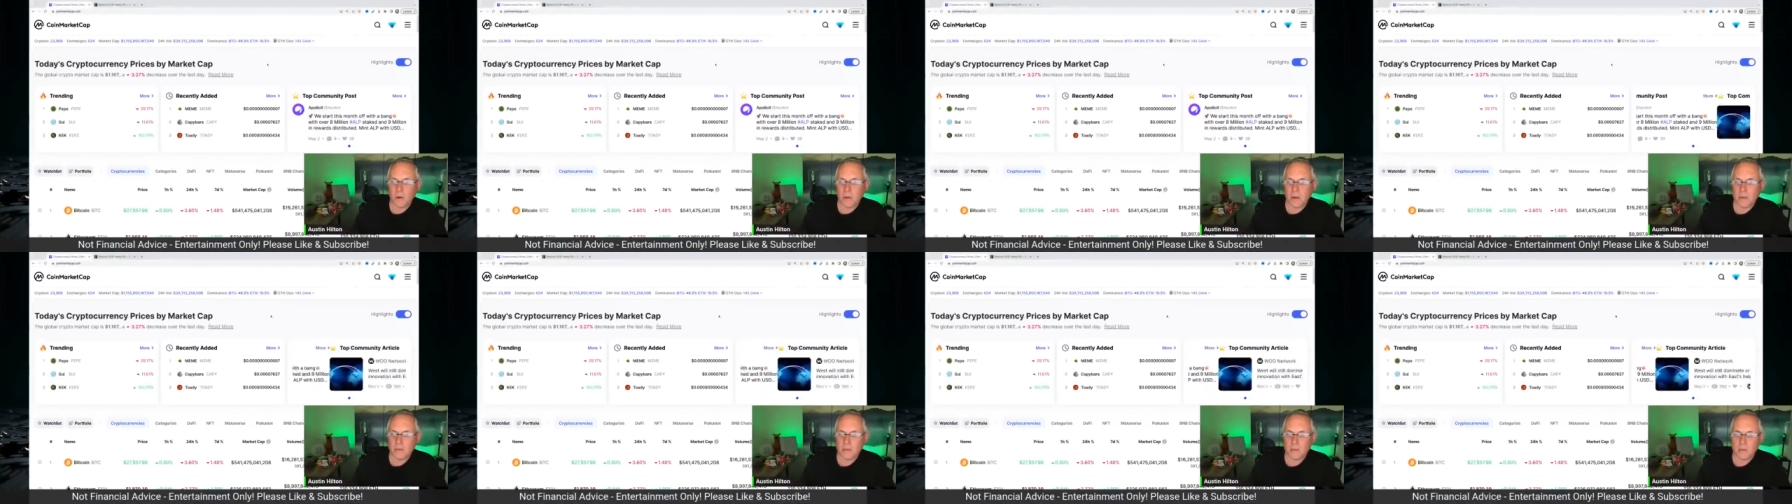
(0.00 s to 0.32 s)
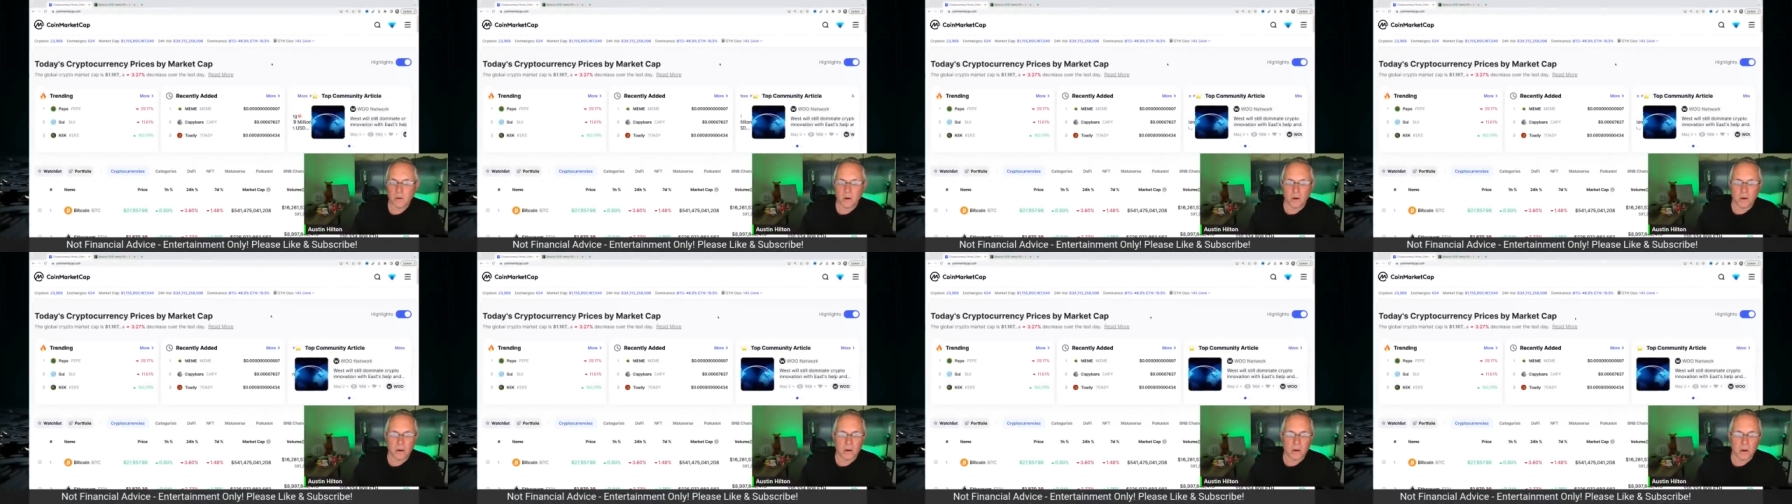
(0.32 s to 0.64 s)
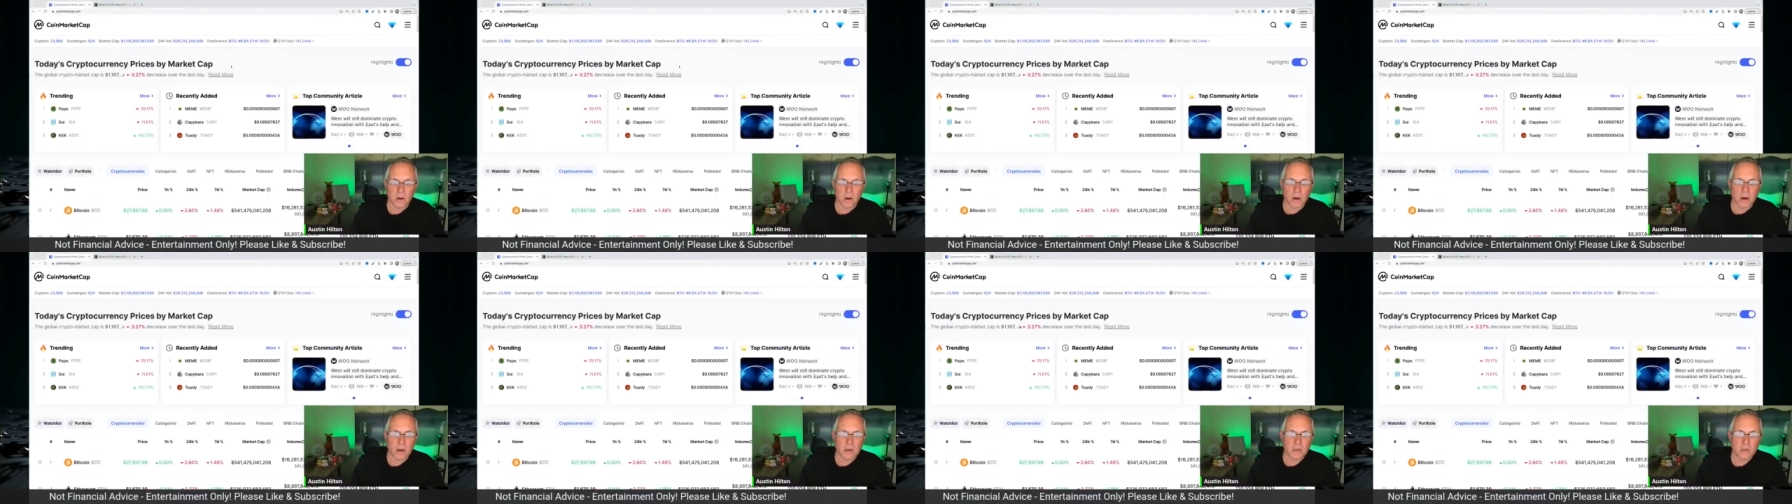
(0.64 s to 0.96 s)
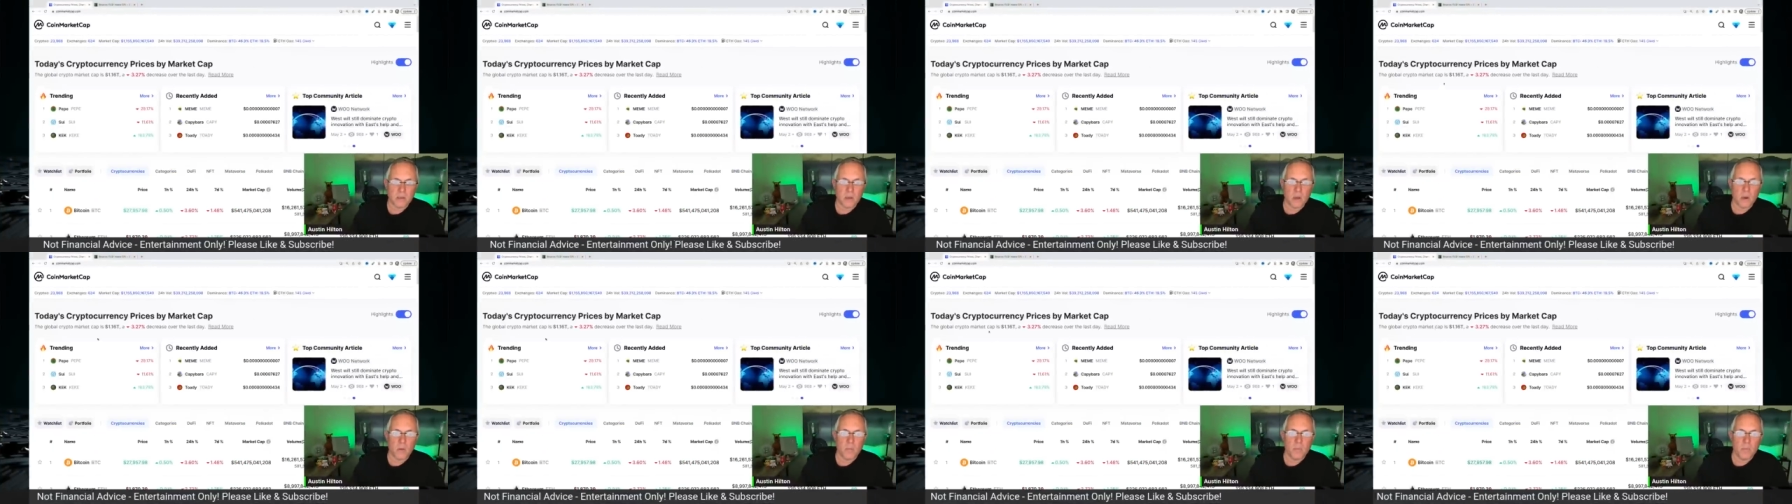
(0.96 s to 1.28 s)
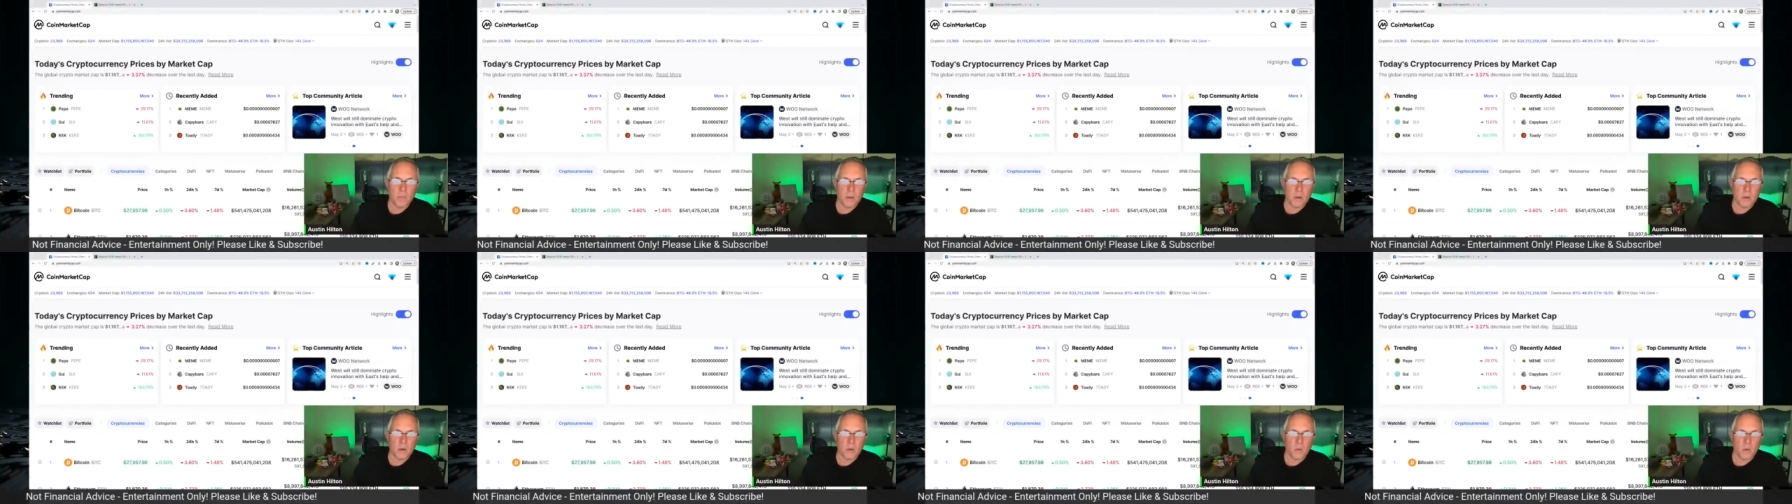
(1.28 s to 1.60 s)
I get started. All right. So
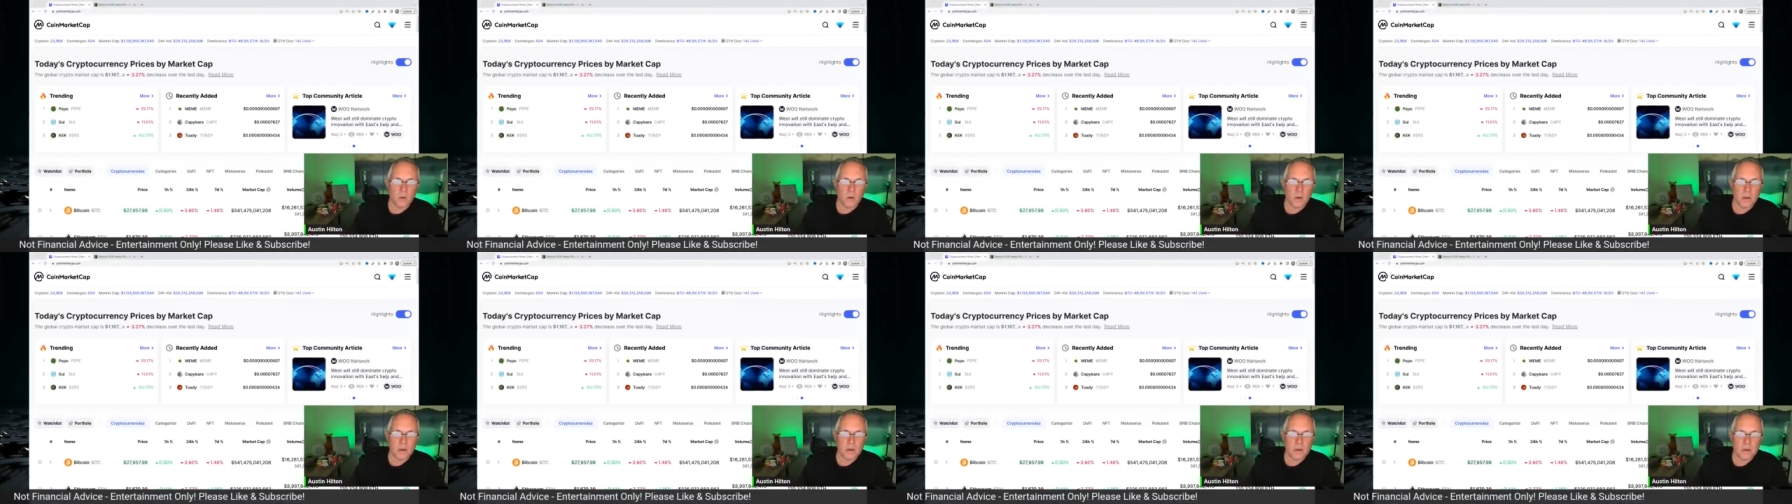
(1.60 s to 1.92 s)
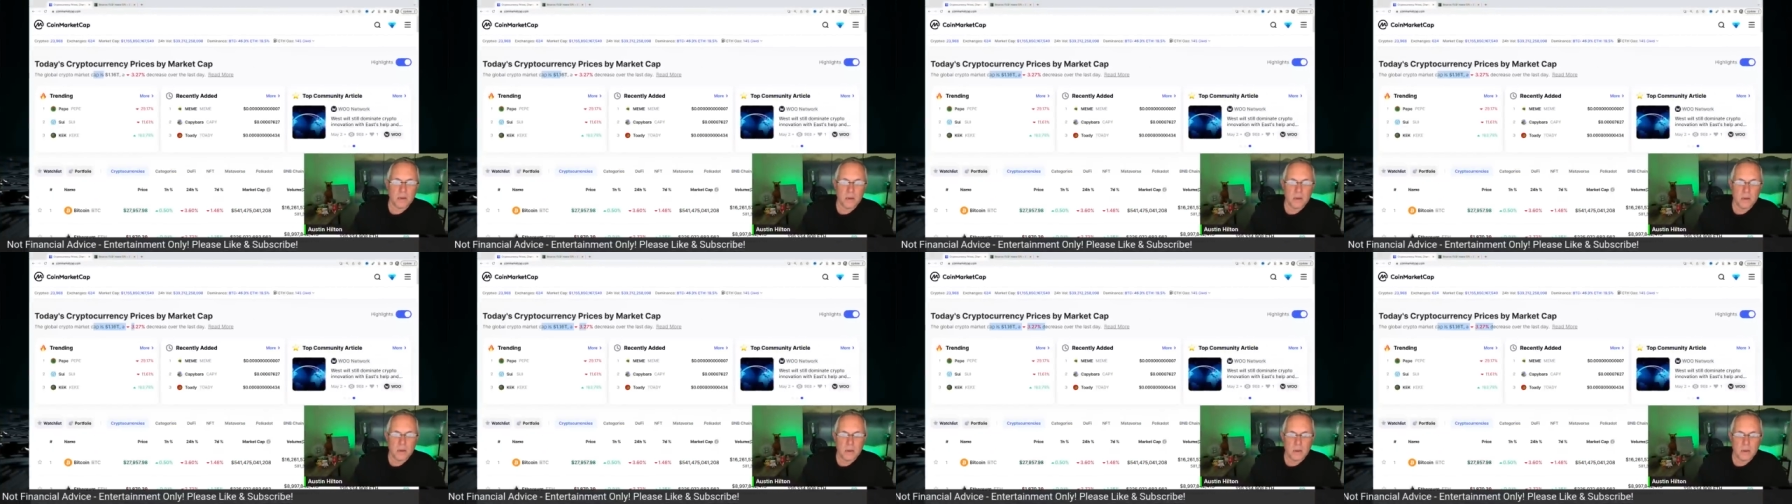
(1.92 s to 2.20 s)
Bitcoin